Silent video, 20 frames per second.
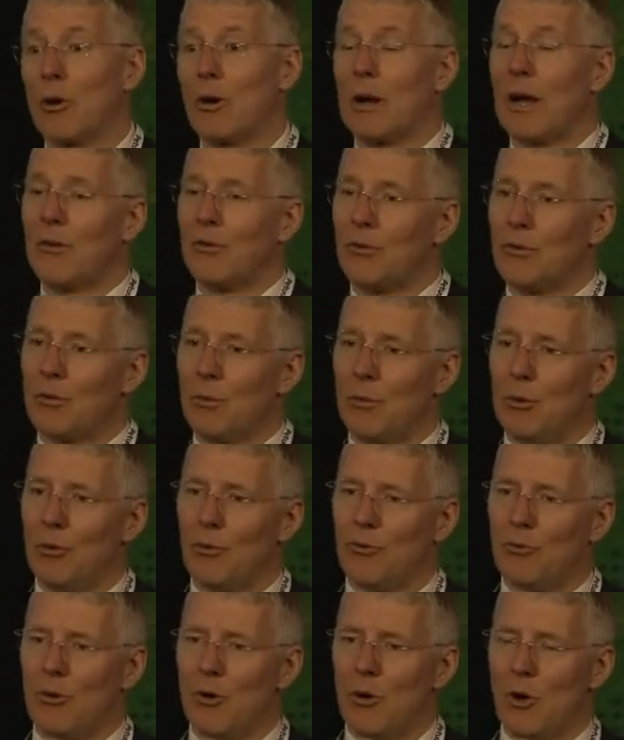
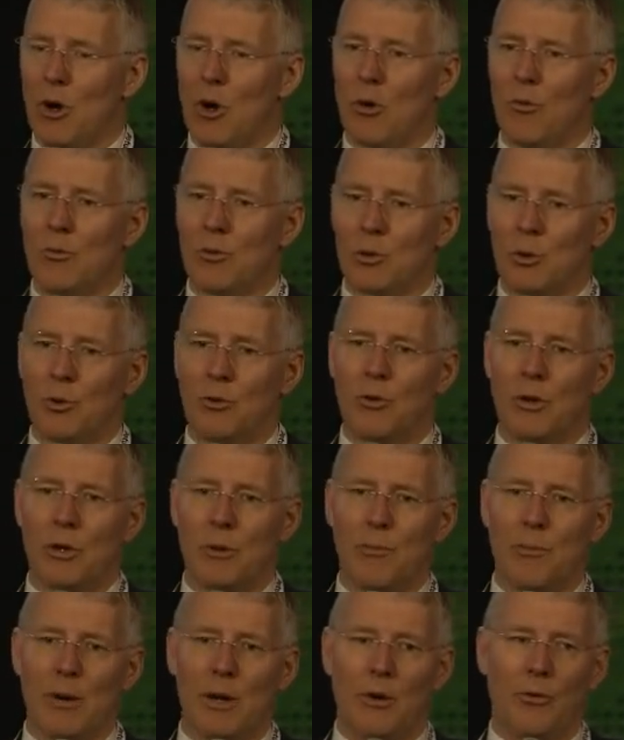customers of using the
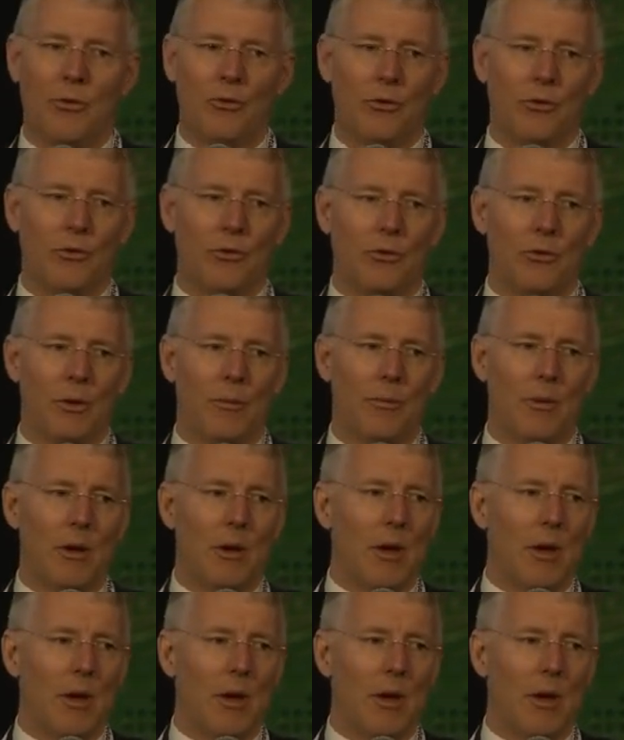PI system.